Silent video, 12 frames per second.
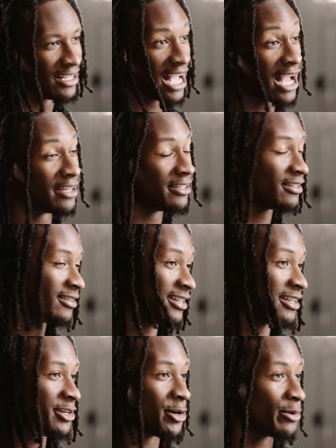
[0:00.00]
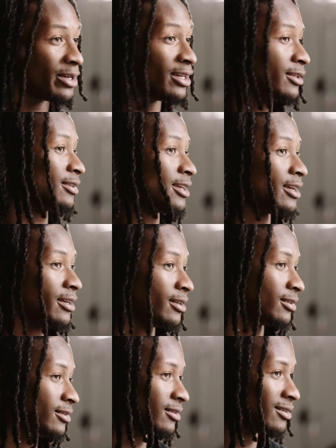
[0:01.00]
I didn't know
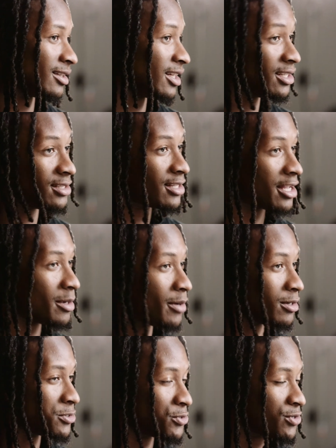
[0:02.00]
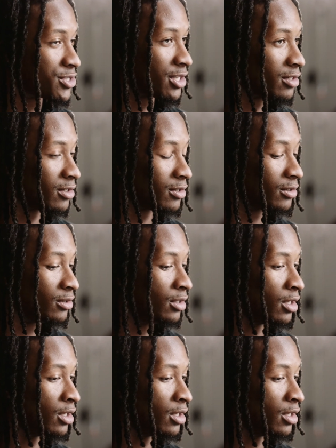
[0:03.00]
anything about Georgia at all.